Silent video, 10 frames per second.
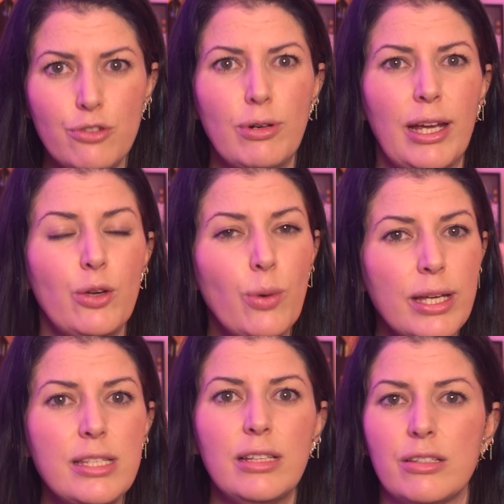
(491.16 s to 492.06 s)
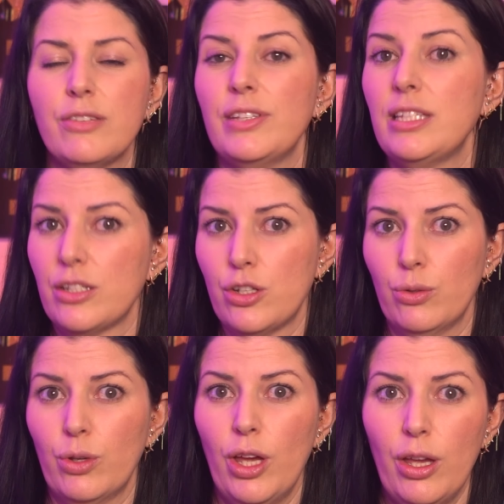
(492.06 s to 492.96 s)
write quite a lot of
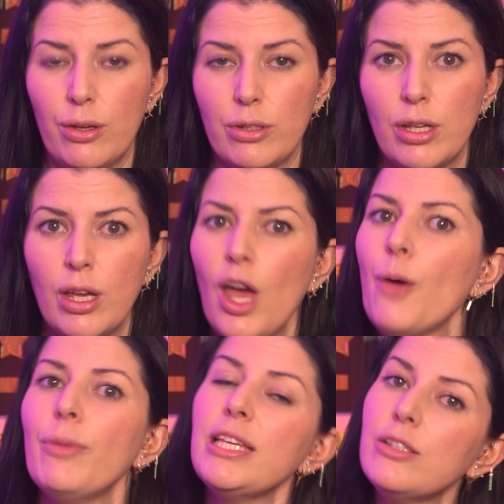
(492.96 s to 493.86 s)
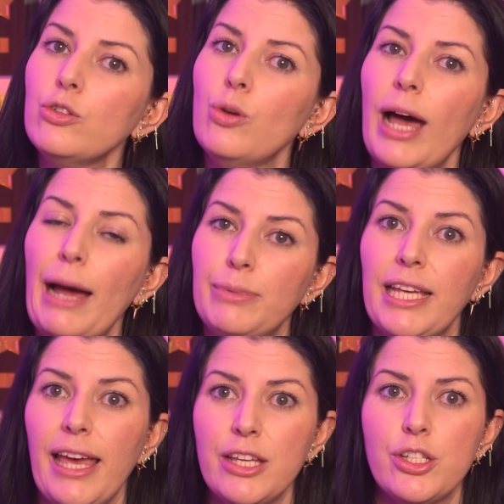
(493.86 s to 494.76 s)
additional code. Based on your
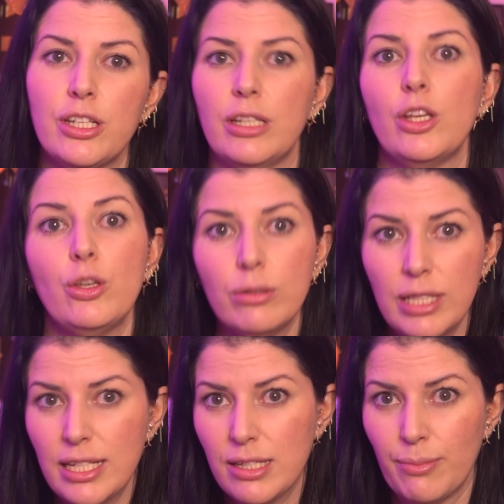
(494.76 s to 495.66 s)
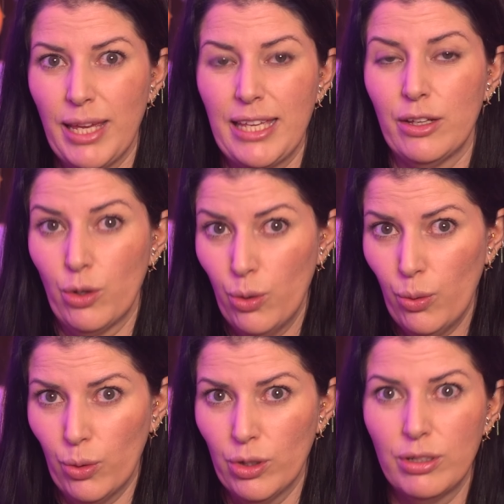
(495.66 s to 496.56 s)
application, you'll need to make a
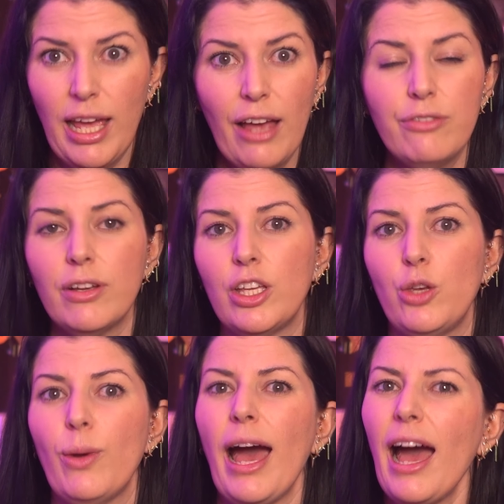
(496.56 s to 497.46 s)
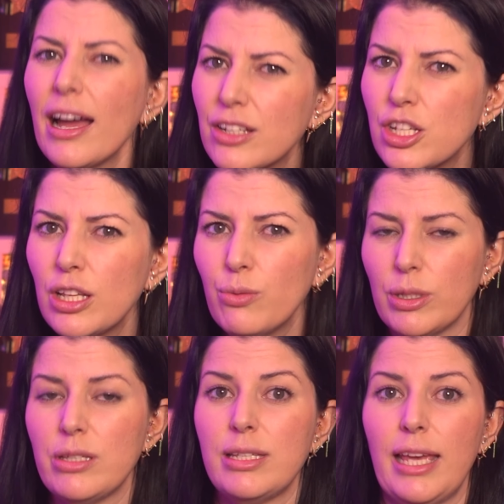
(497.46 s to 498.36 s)
call on how far you actually
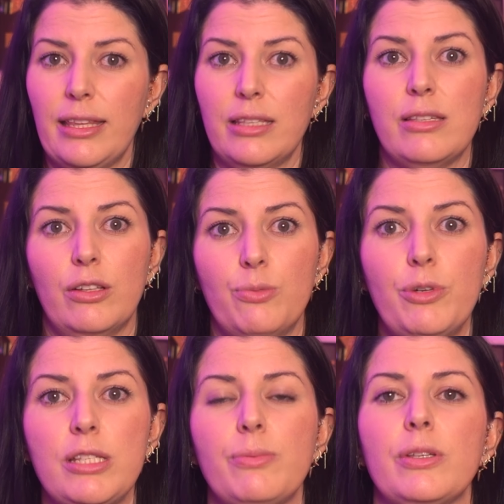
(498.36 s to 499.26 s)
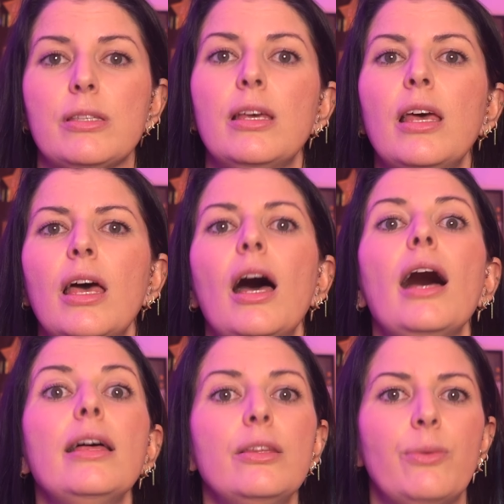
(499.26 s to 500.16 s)
want to take the solid principles.
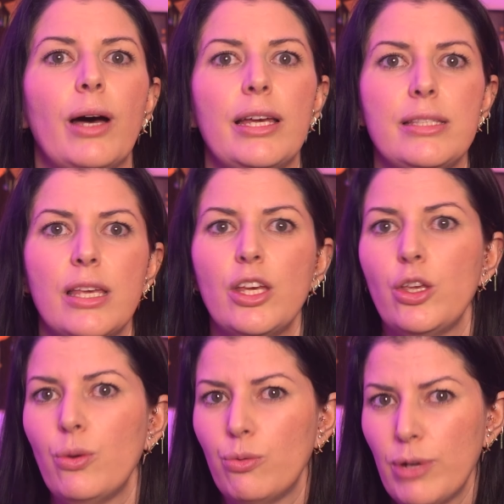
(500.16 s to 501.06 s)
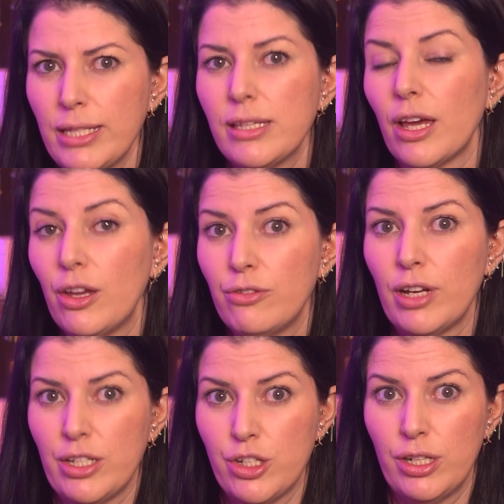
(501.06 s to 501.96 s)
Otherwise, you risk
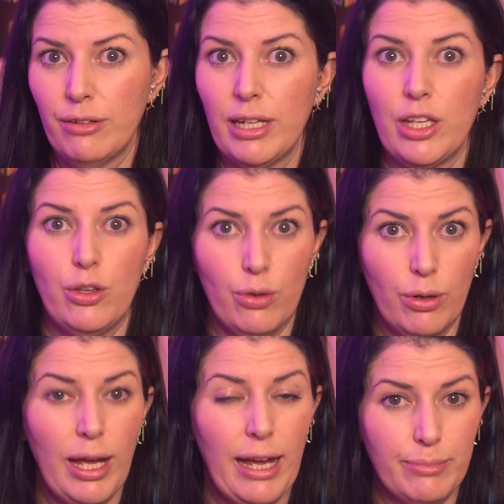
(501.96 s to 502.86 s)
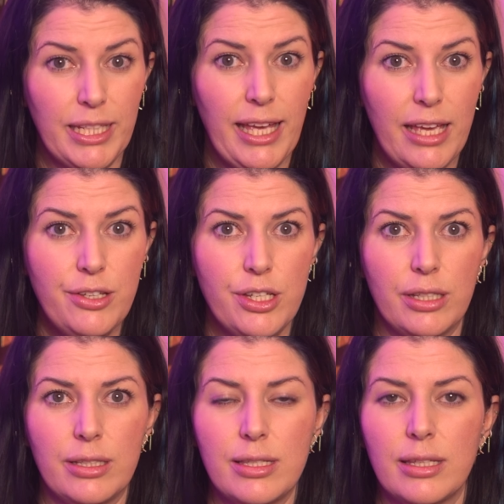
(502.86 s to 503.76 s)
over-engineering your
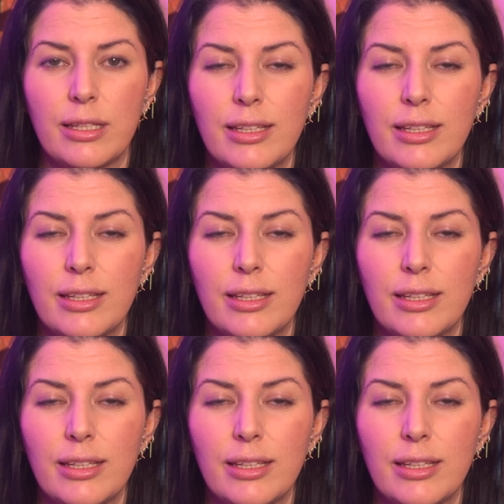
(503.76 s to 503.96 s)
applications.